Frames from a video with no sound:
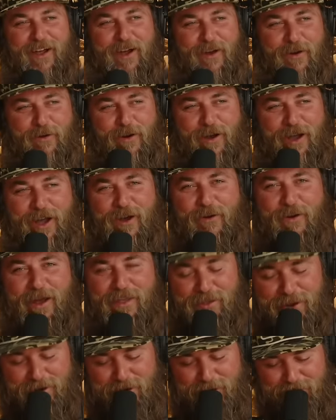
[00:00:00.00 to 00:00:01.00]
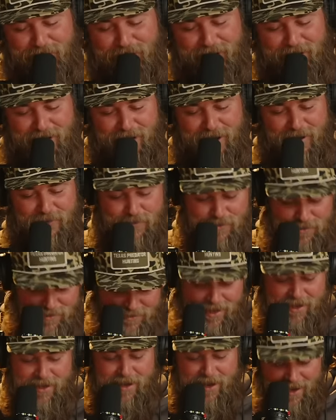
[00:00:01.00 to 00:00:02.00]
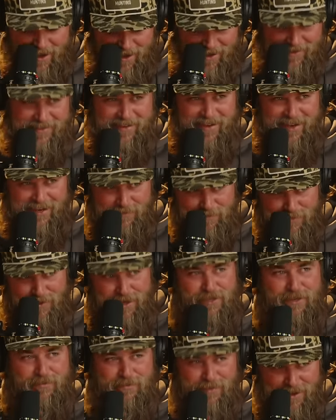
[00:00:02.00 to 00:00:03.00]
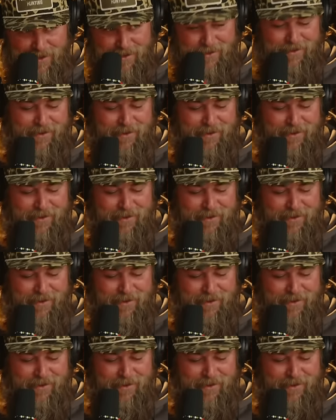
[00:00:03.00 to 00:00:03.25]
Oh, oh, I thought you were nodding off. You're just saying yes, yes, yeah, preach it, yeah, brother.